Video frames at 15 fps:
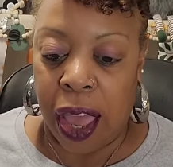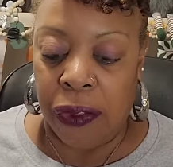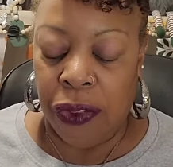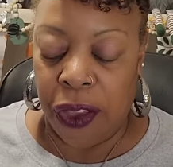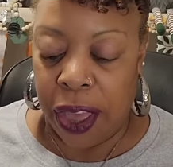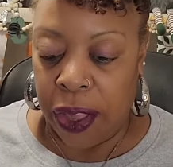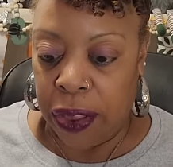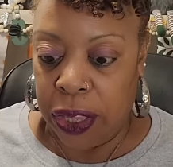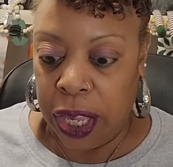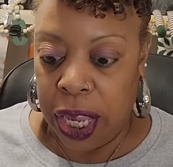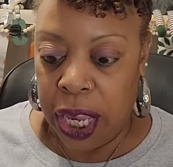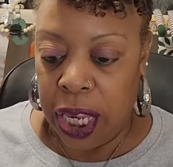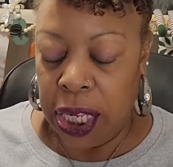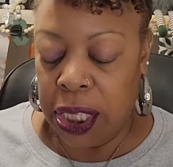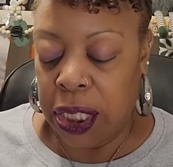I found
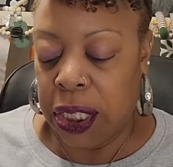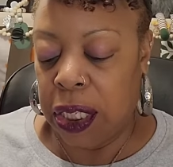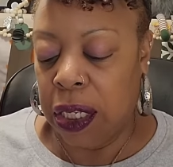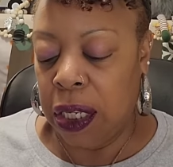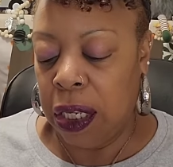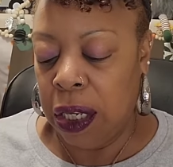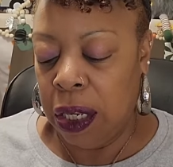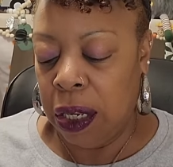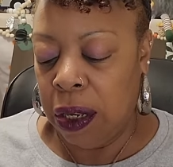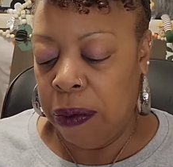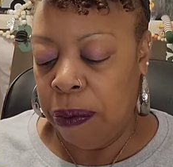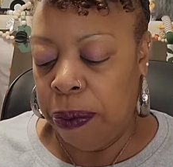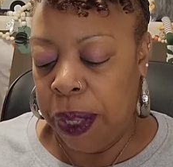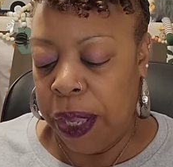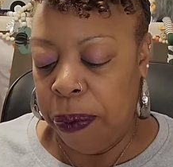these
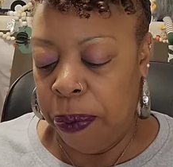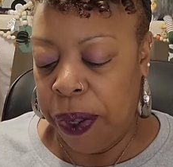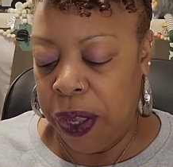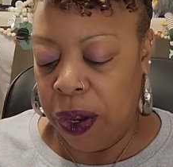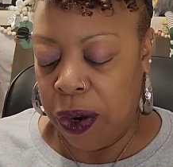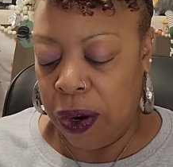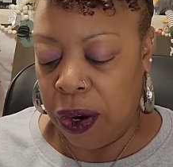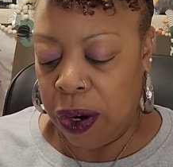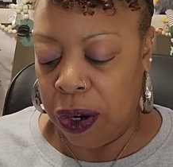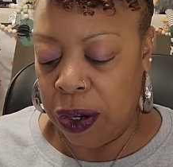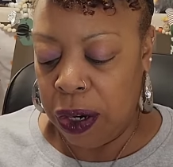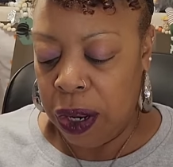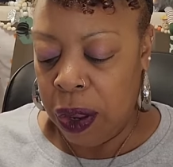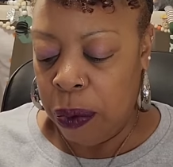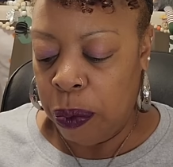Be
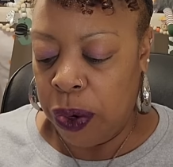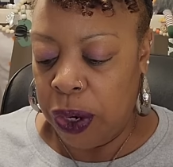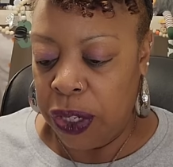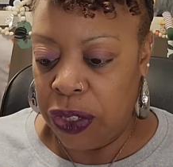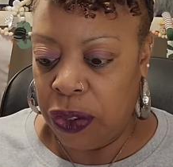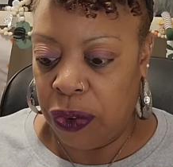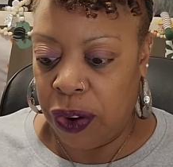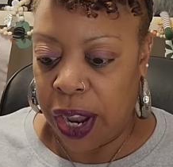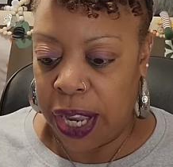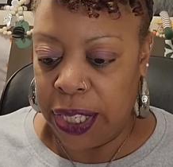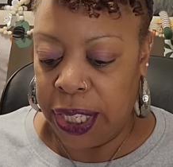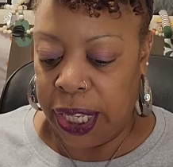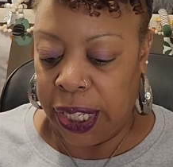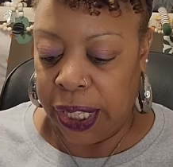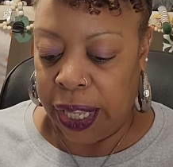Pure
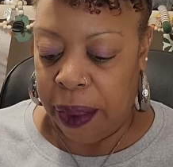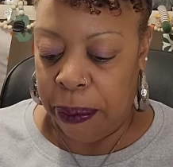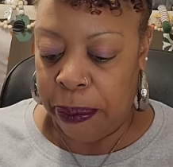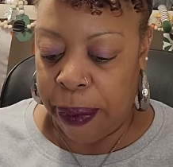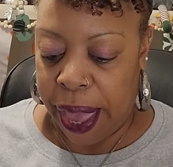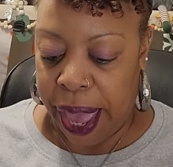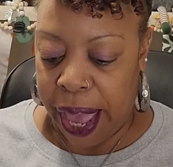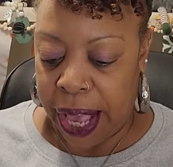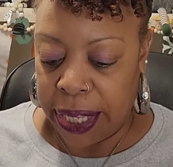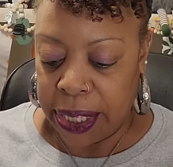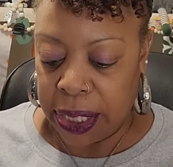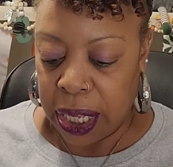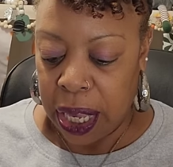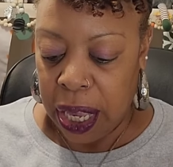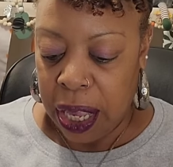Moisturizing Lip
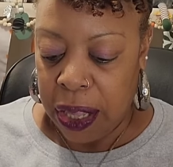Mask.